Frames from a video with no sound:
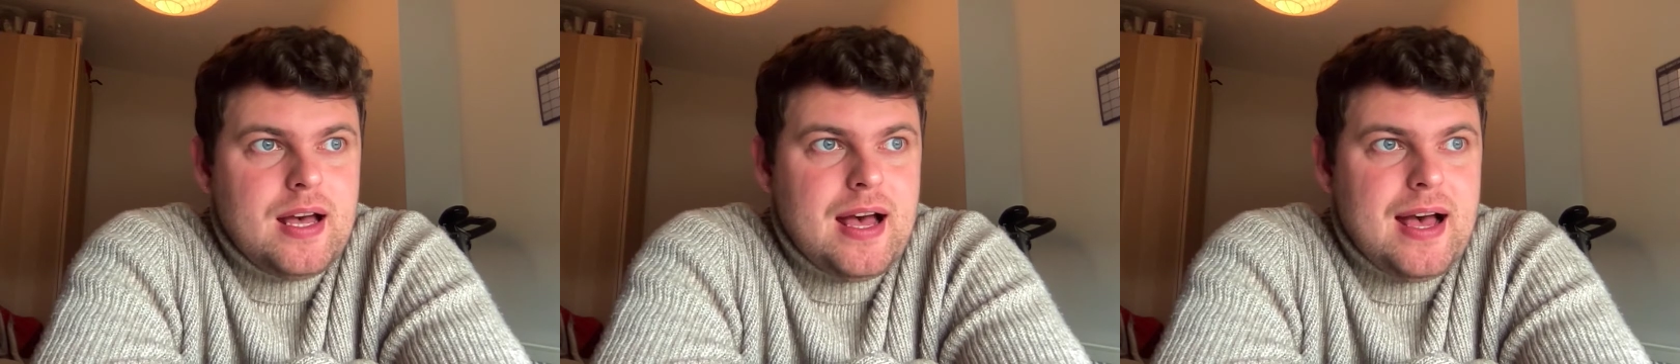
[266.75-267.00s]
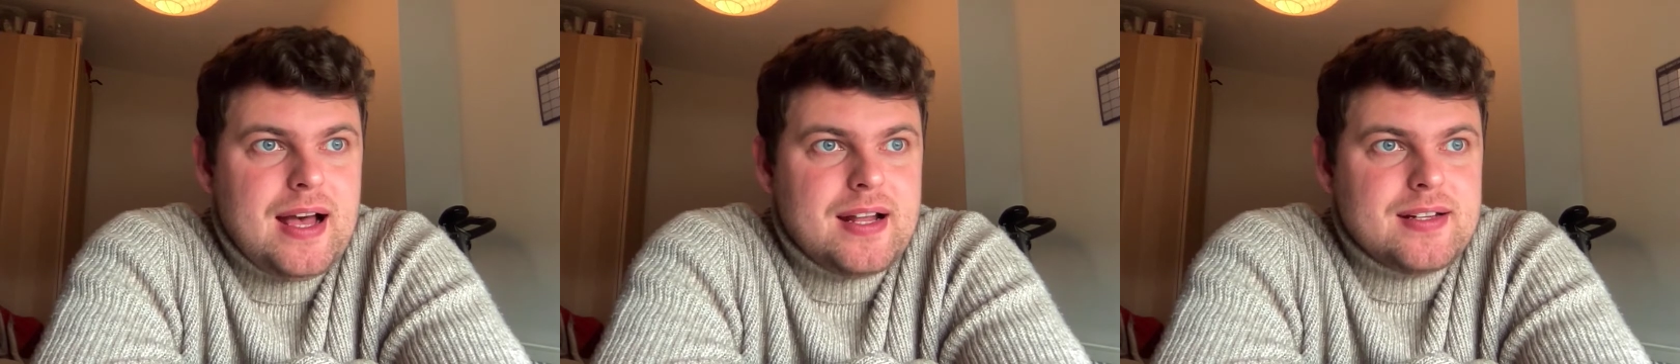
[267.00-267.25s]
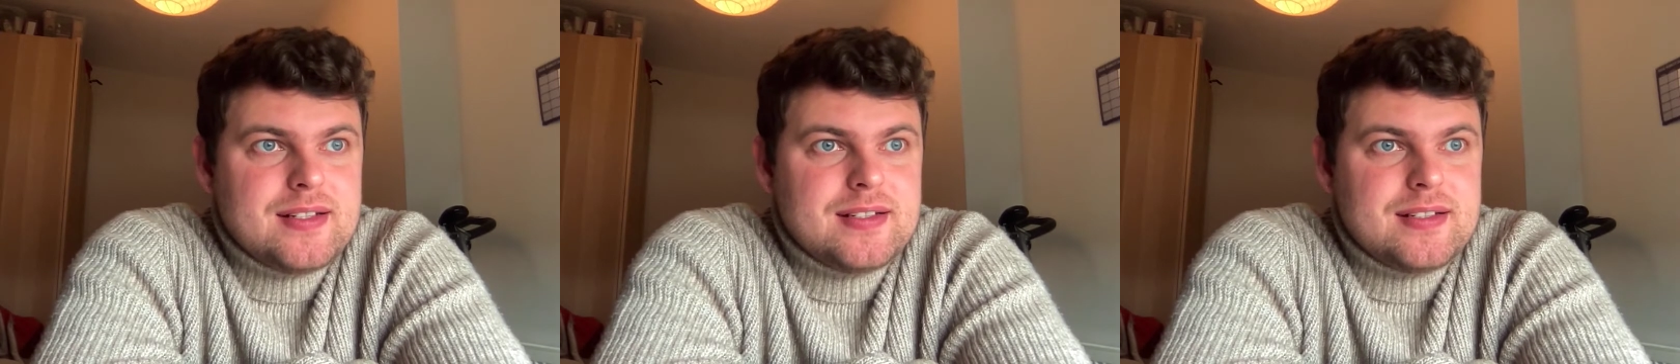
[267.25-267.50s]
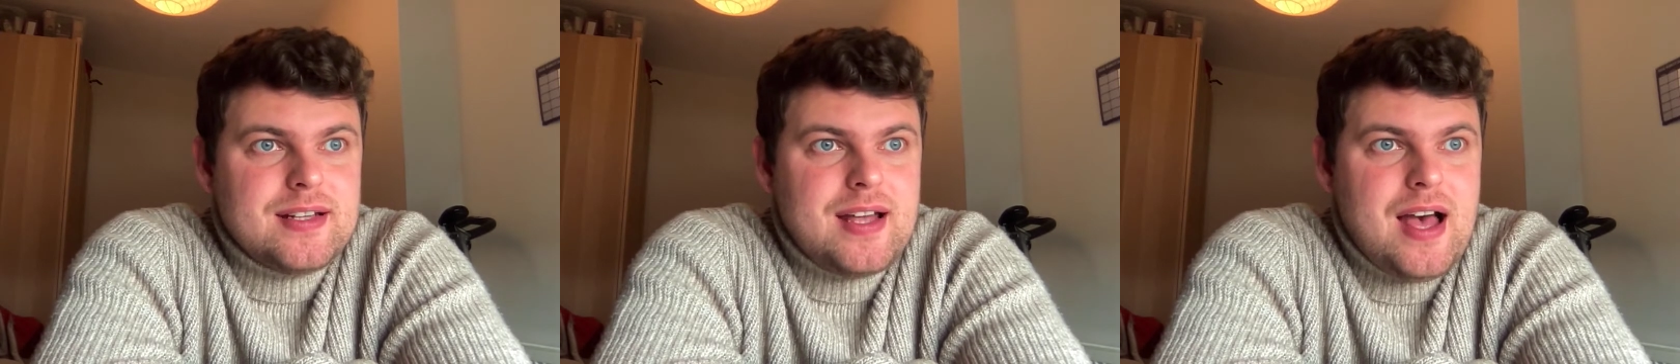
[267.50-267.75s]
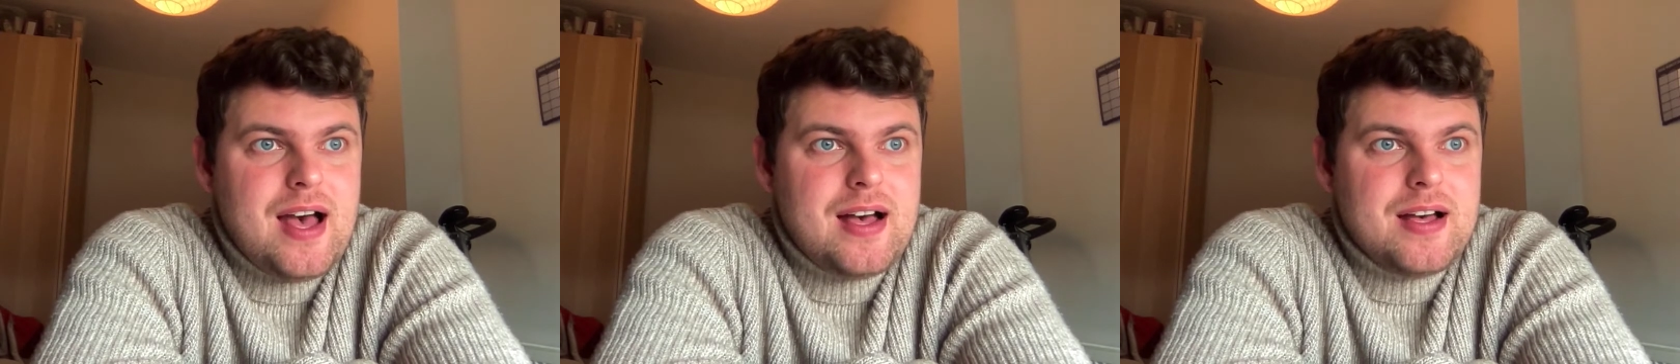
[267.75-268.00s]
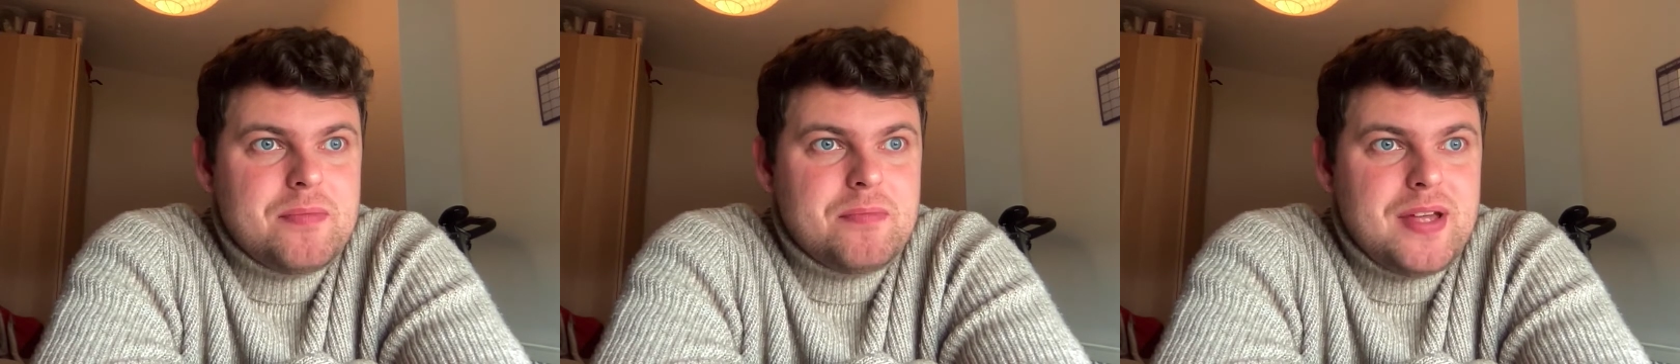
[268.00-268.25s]
and
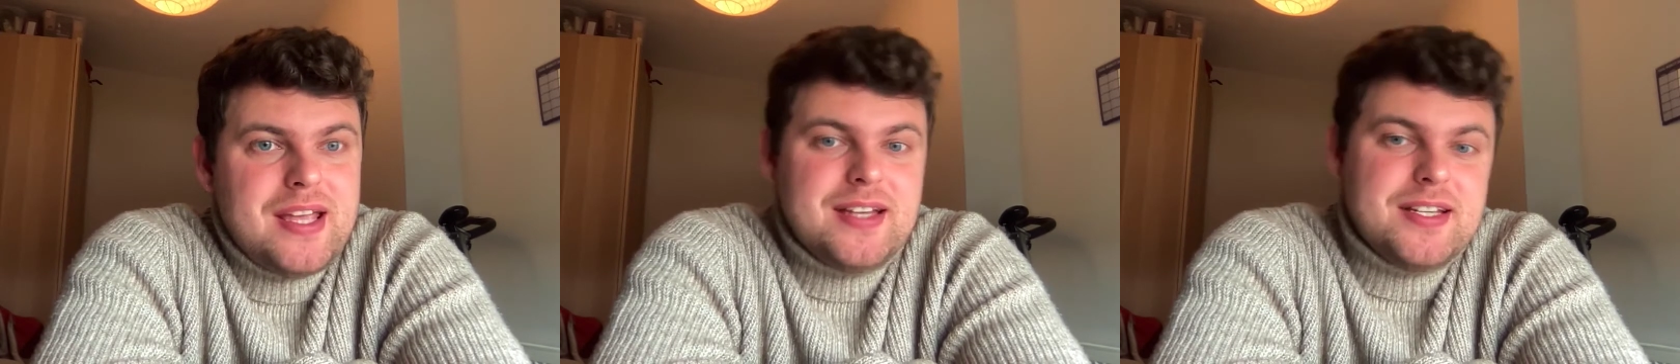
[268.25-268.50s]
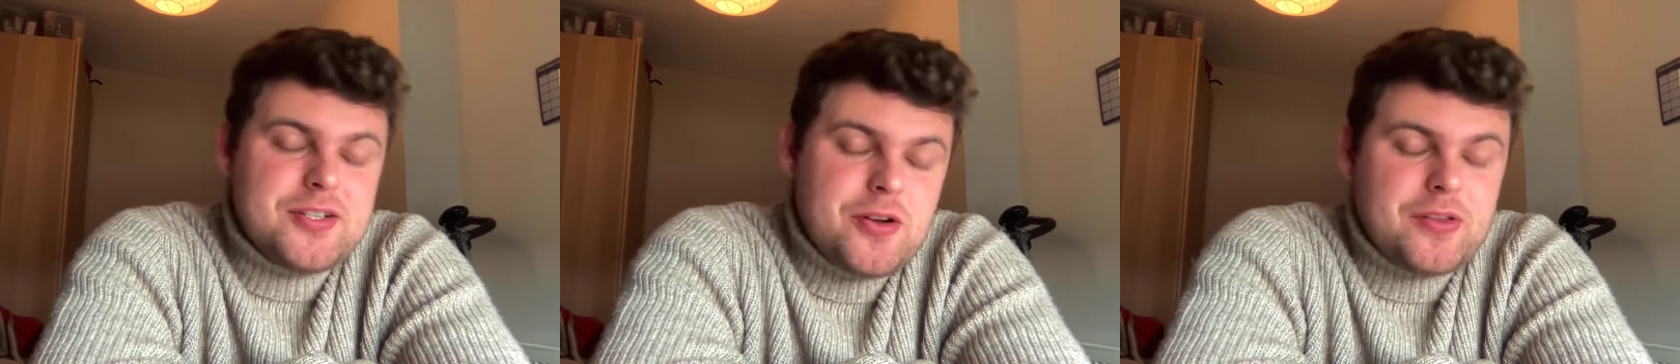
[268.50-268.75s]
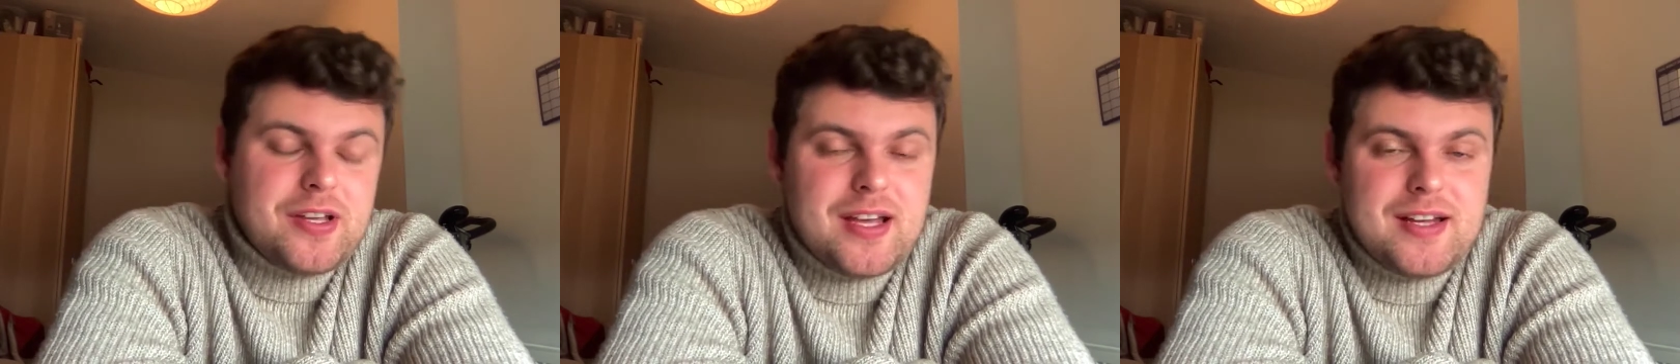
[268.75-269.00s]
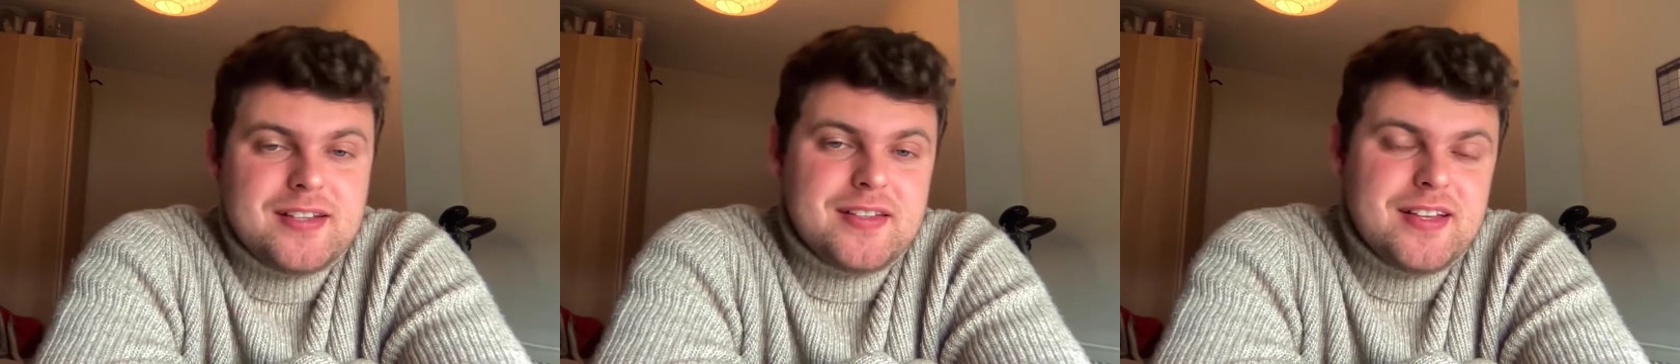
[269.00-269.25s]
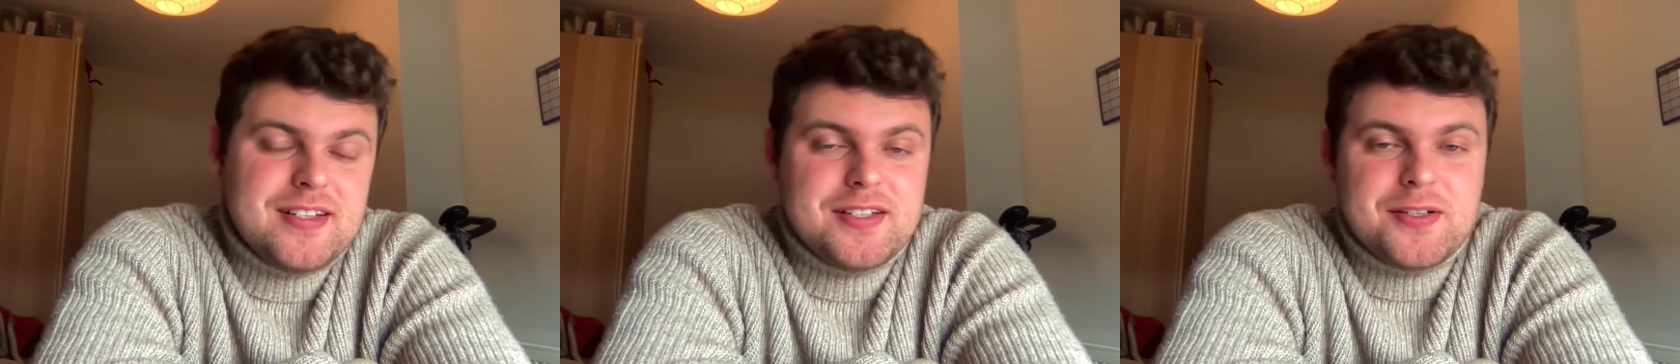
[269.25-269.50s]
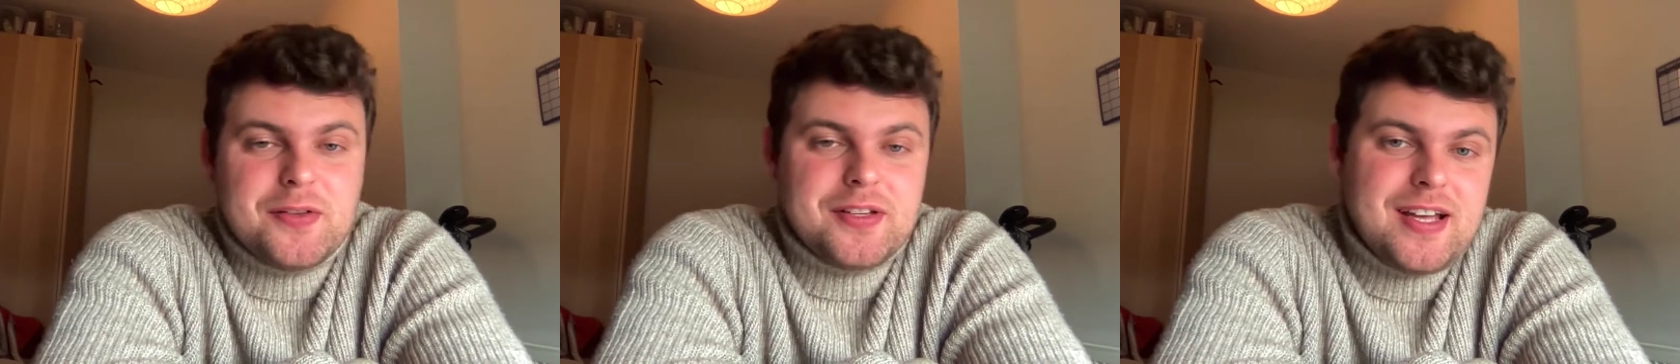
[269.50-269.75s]
it is not the case that it is
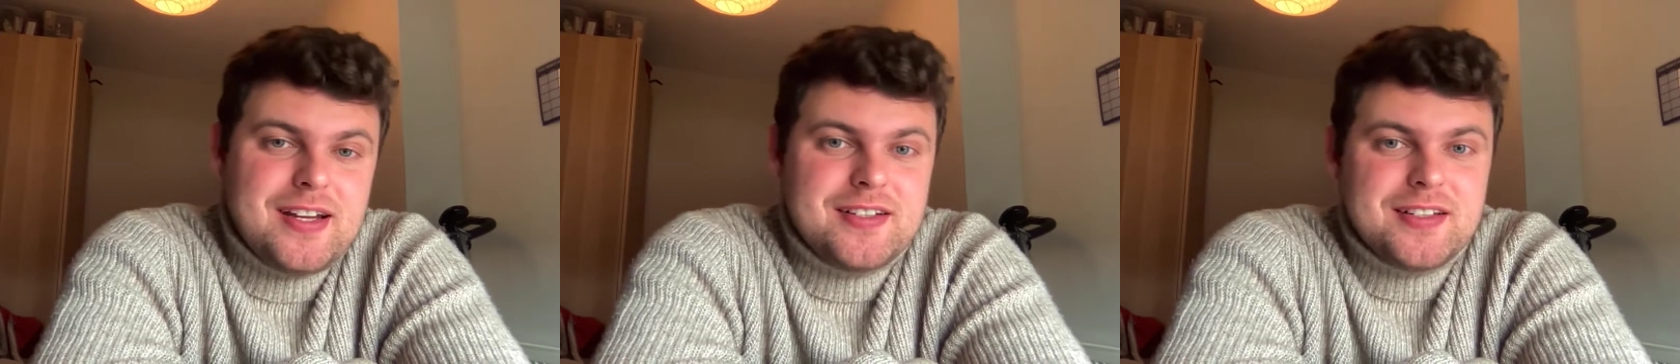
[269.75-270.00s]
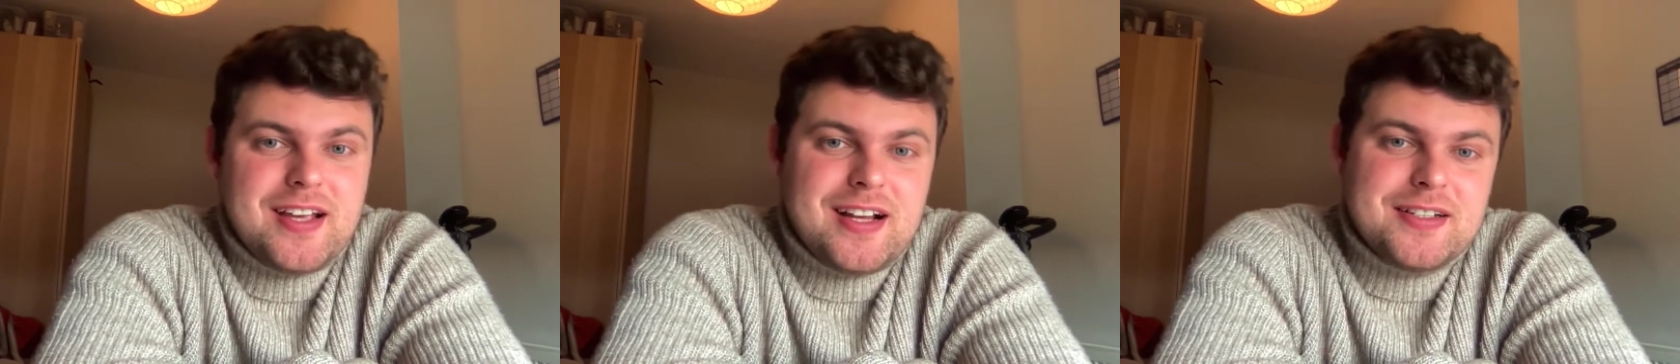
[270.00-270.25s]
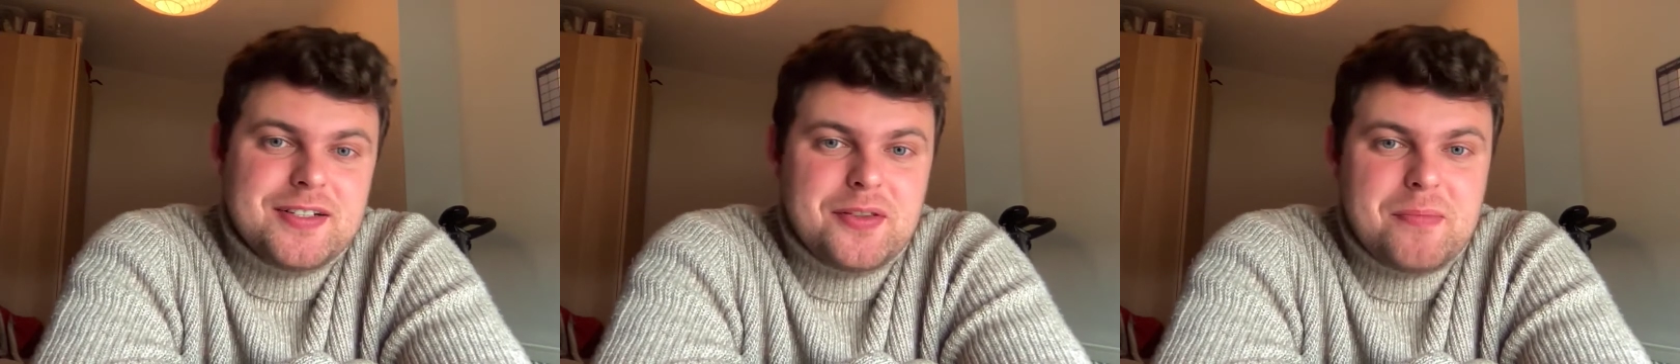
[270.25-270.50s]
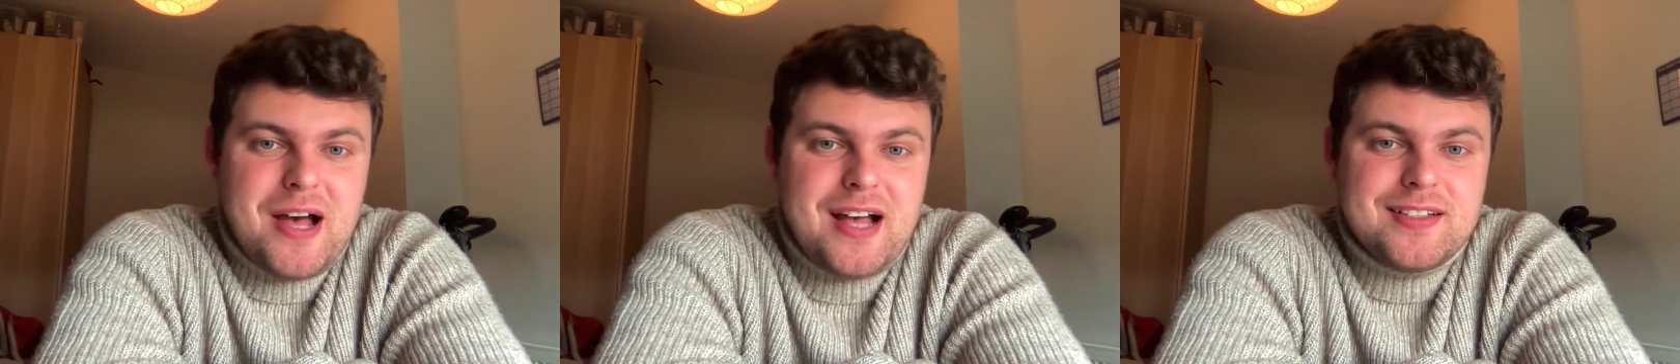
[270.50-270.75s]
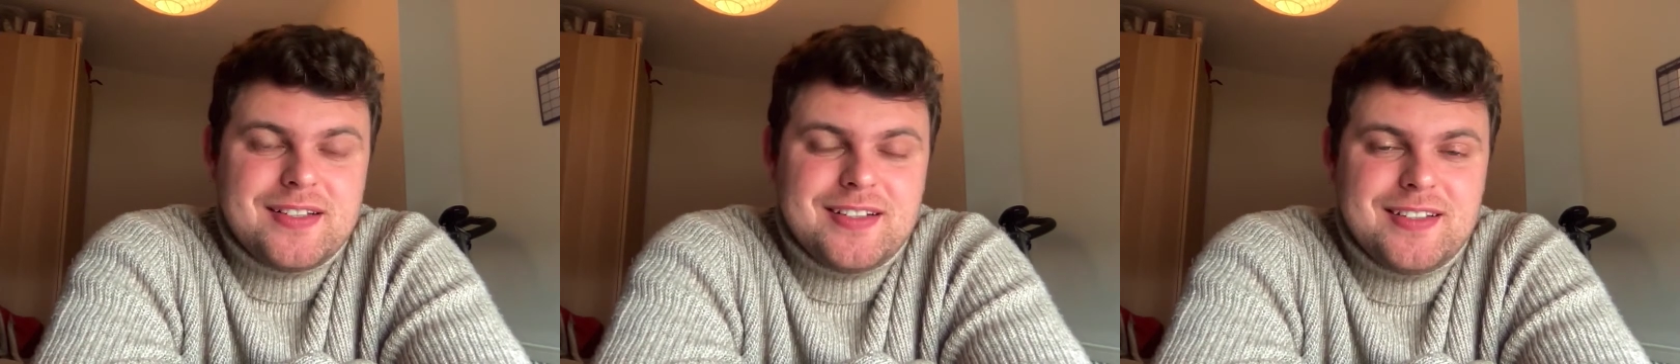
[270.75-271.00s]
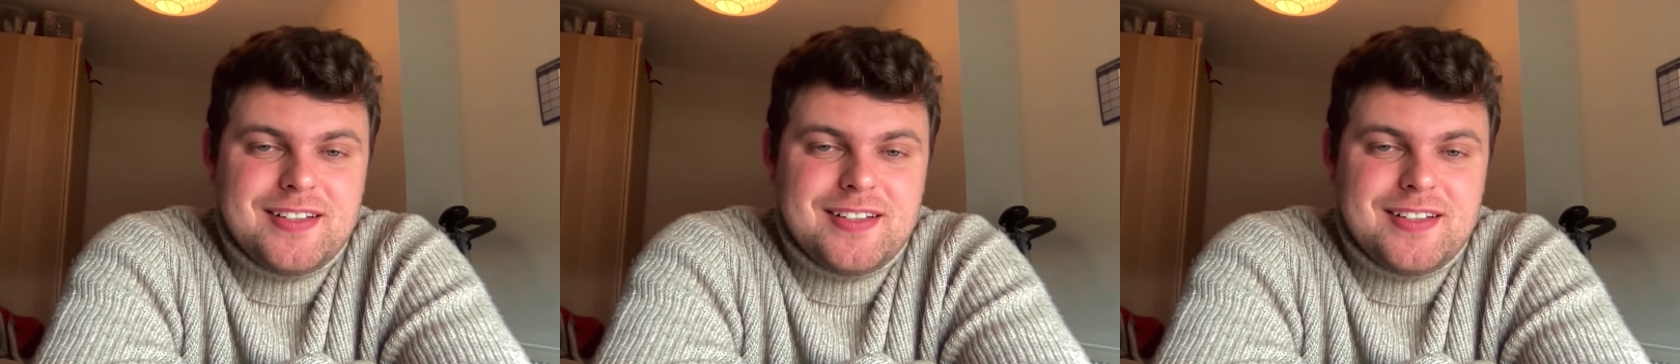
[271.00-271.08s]
not the case that the cat is on the mat.